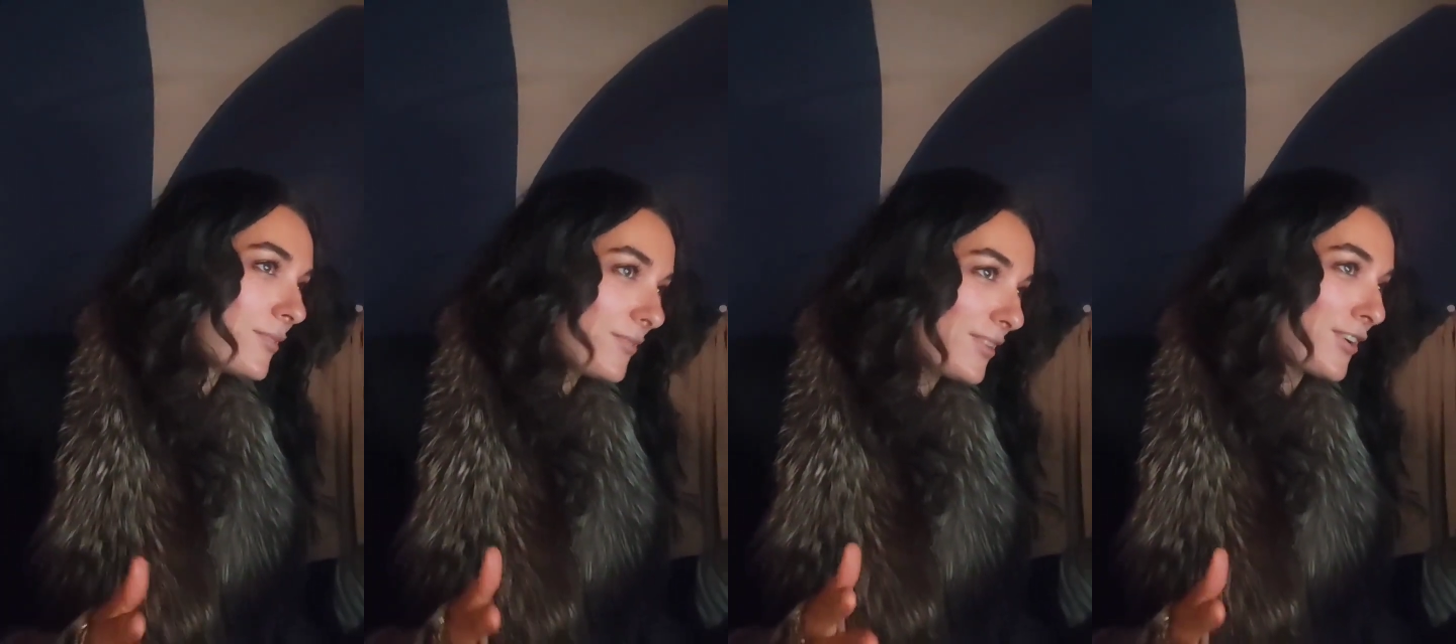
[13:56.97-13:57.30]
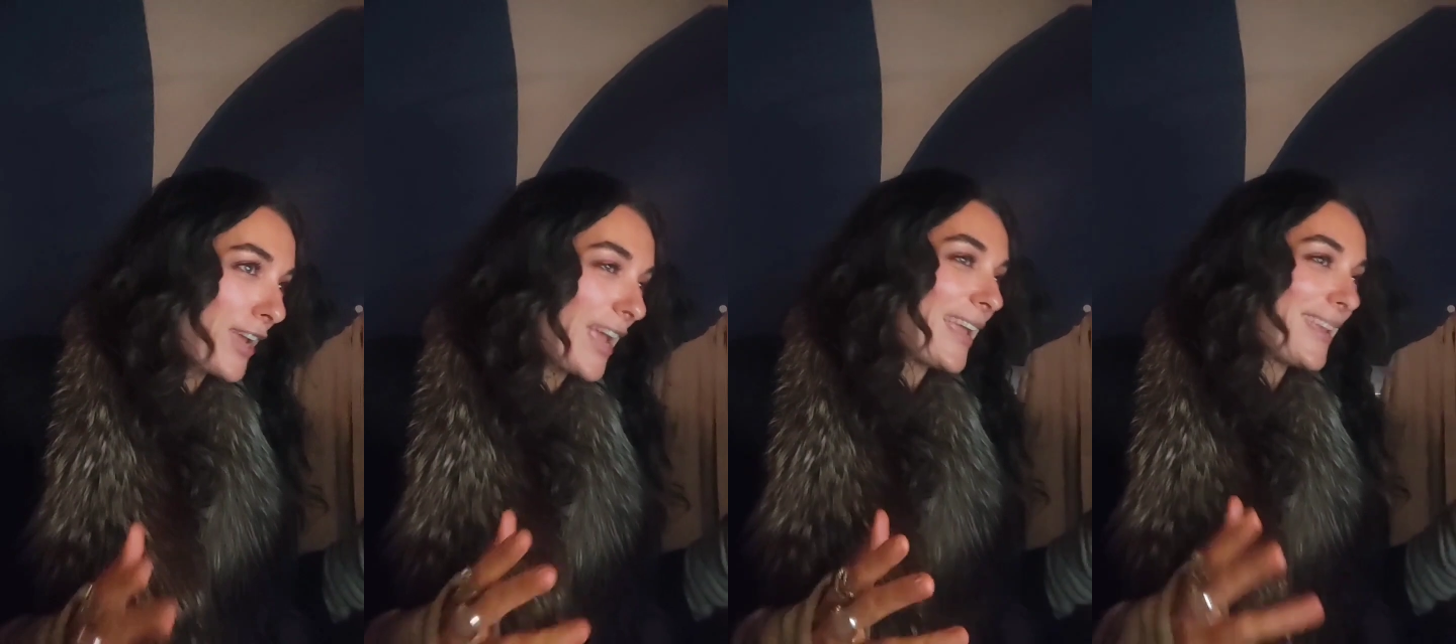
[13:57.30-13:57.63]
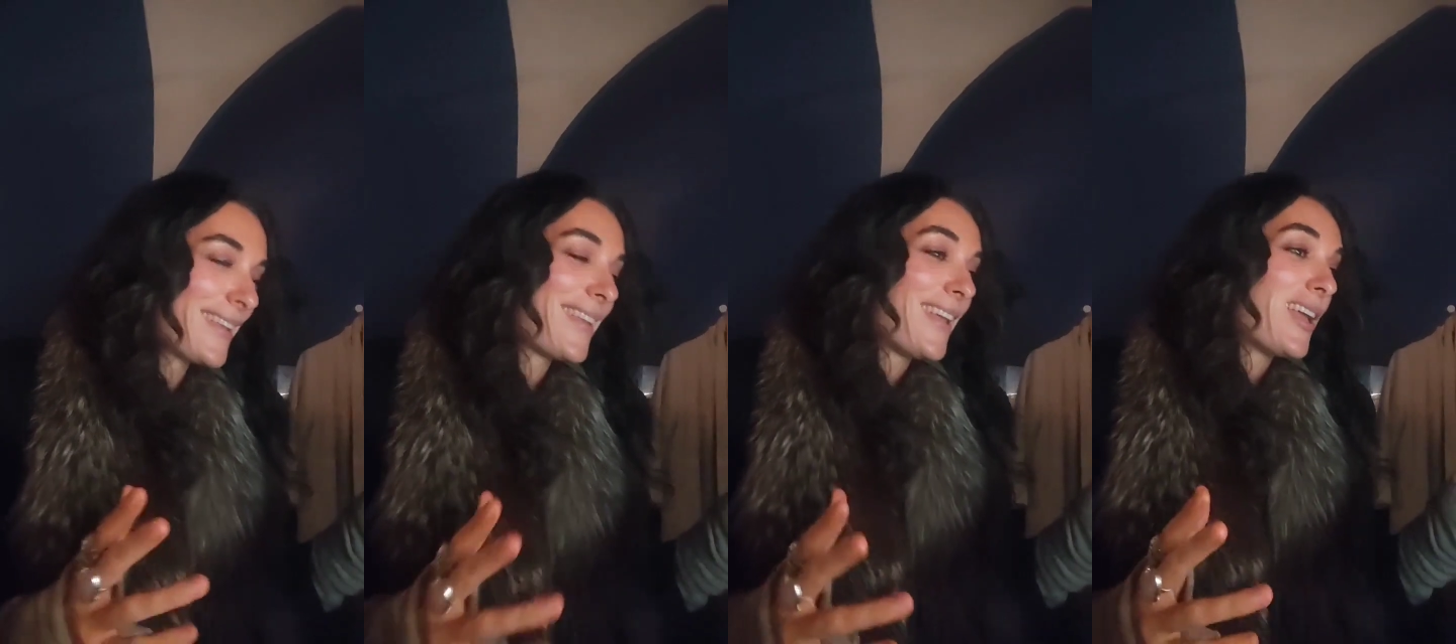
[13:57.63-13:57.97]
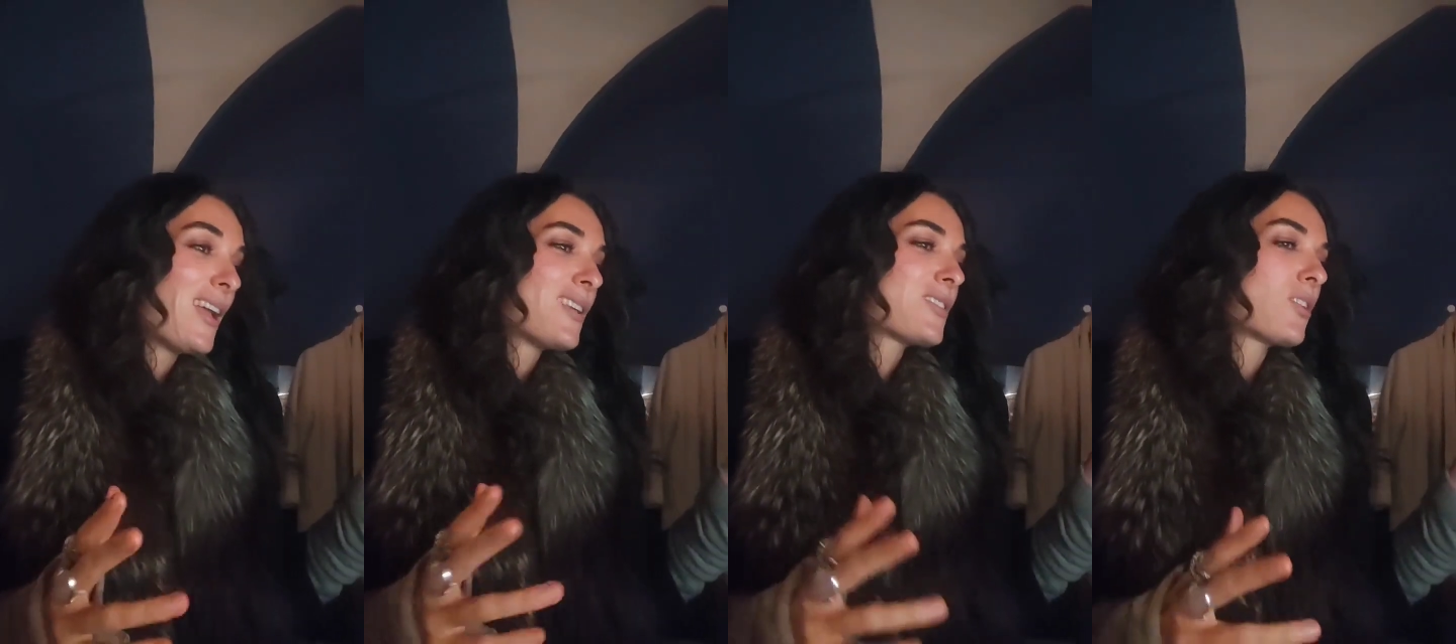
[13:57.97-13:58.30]
Okay?
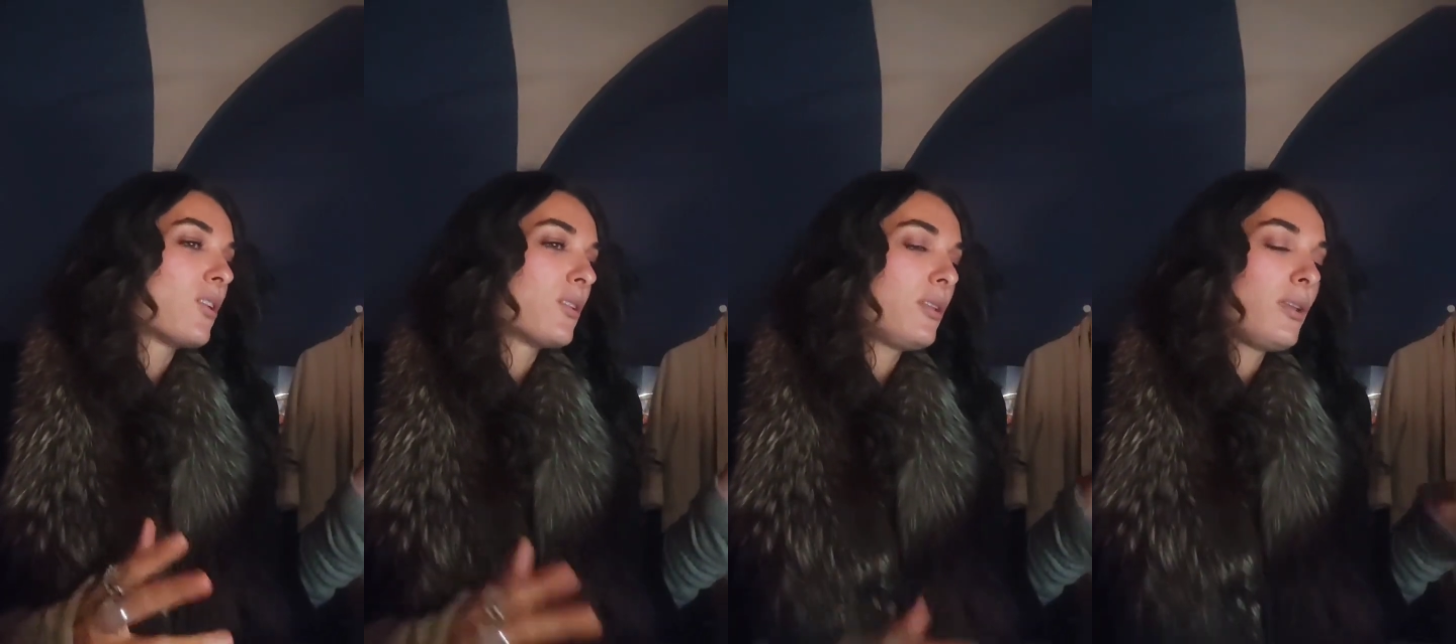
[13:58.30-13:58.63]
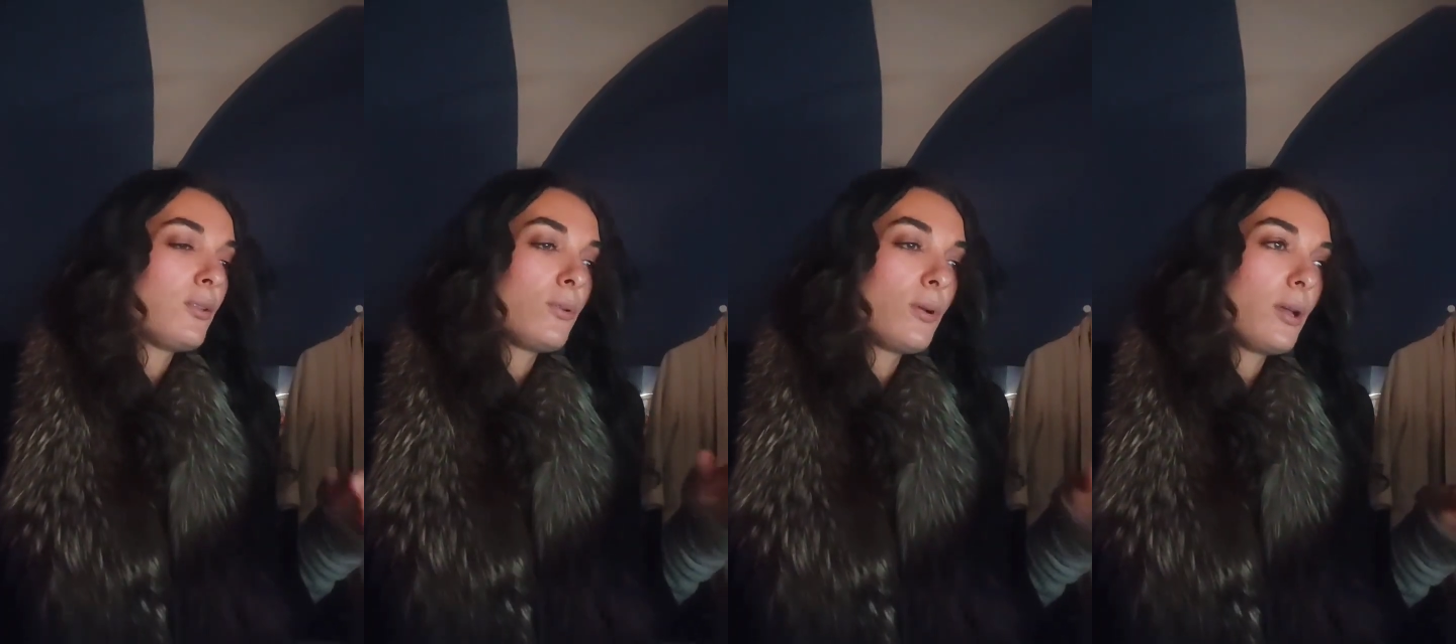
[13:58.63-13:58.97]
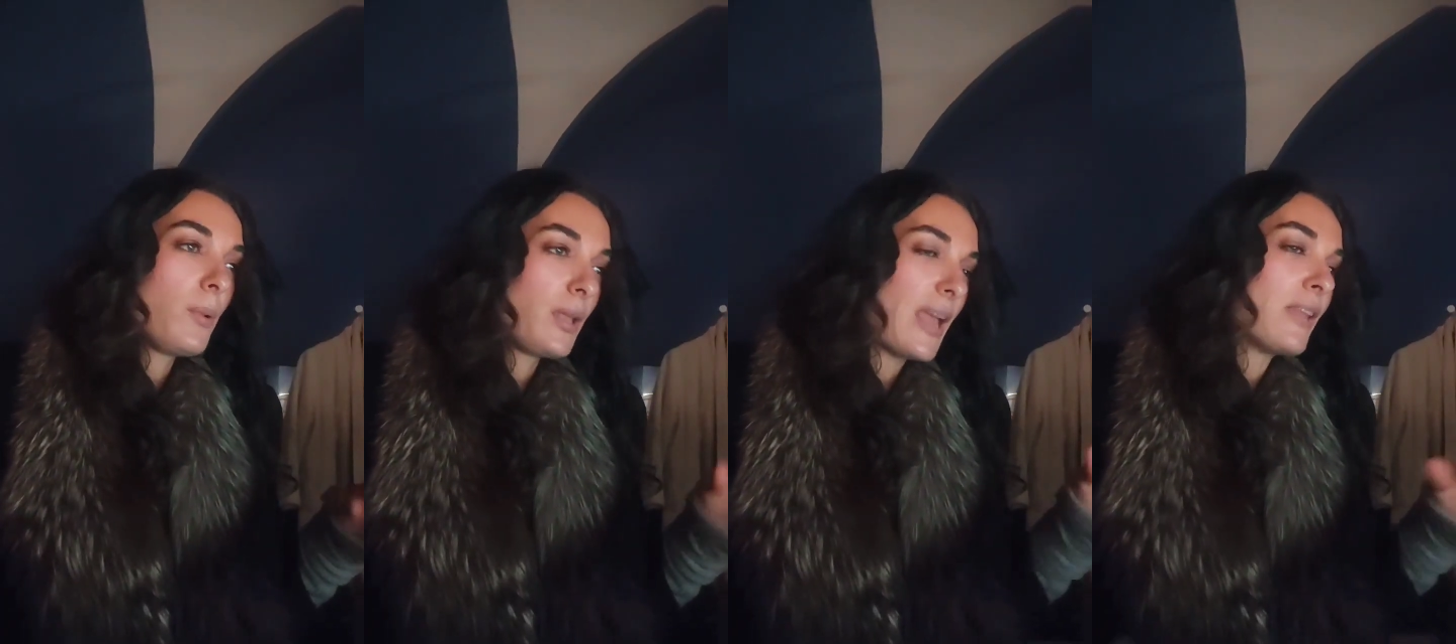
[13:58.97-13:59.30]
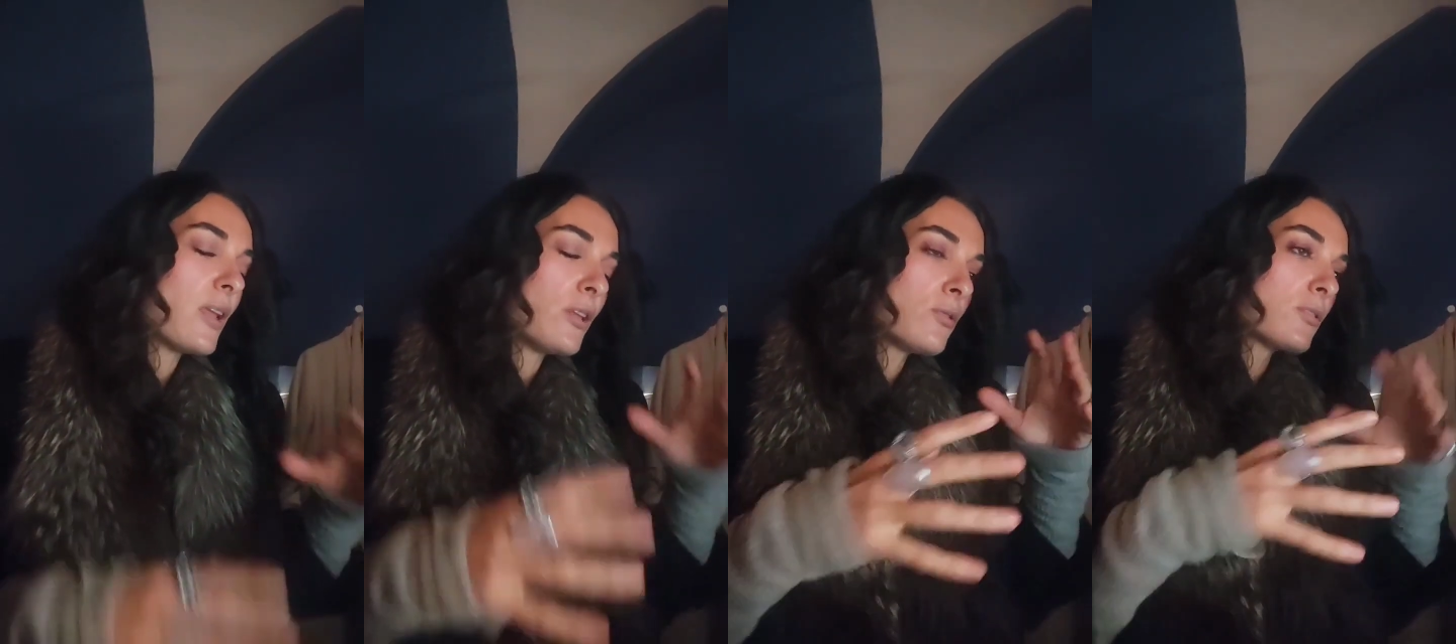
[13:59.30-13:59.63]
So, and
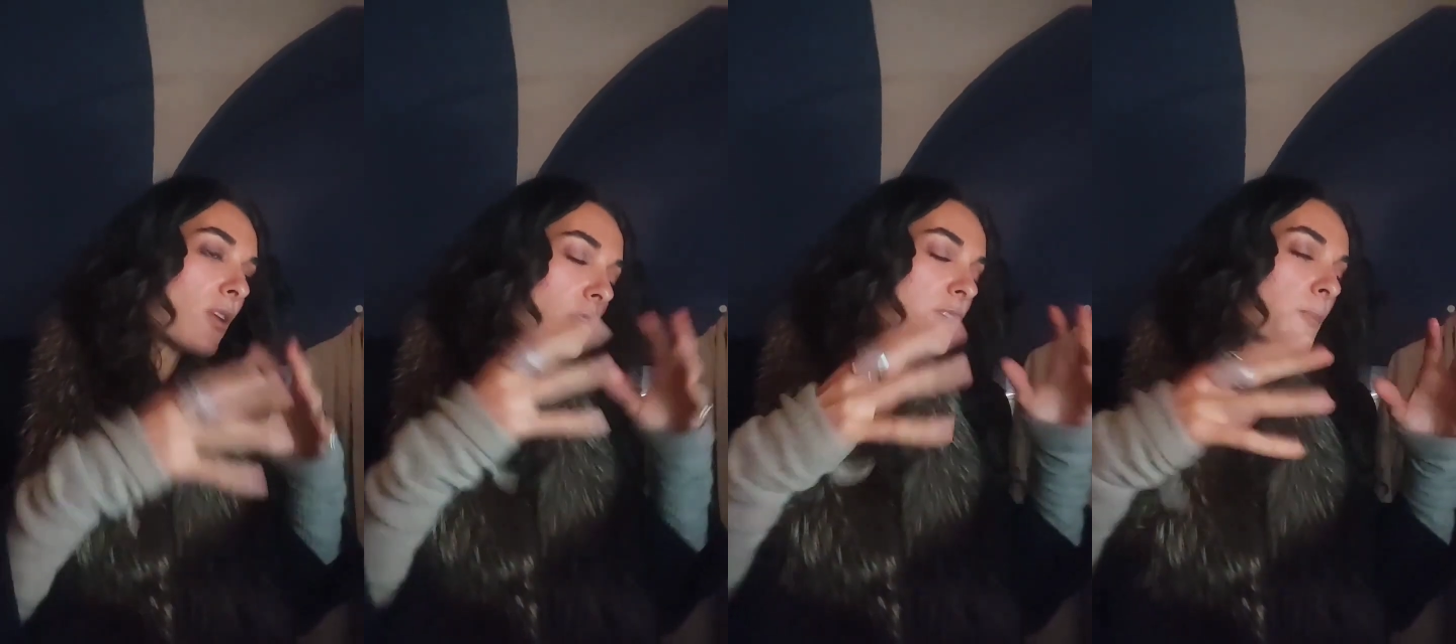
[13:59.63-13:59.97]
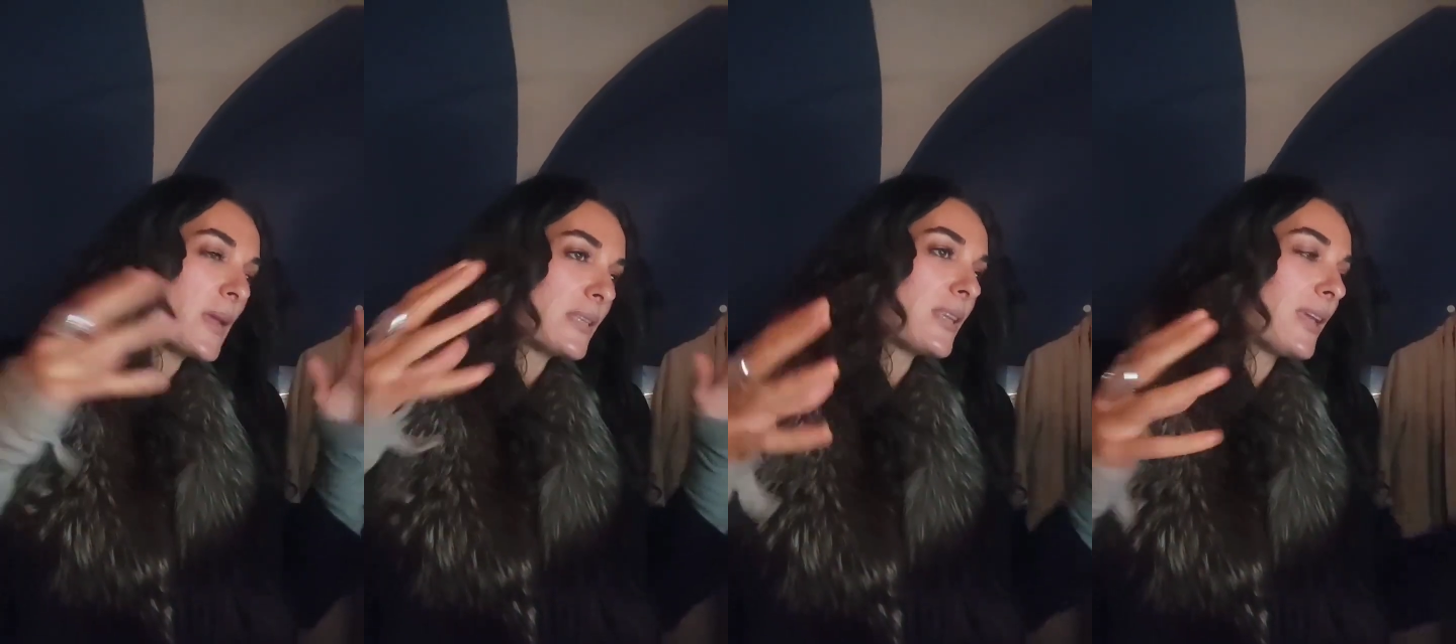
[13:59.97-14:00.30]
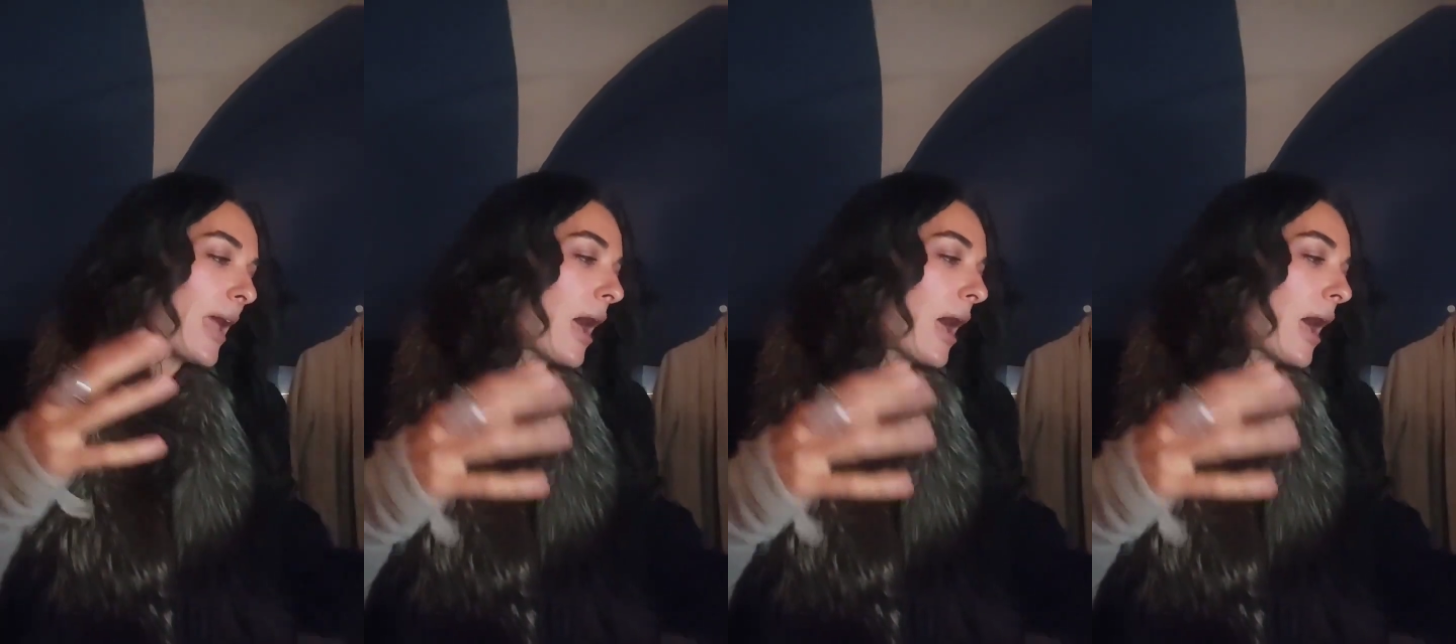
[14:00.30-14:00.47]
you start spacing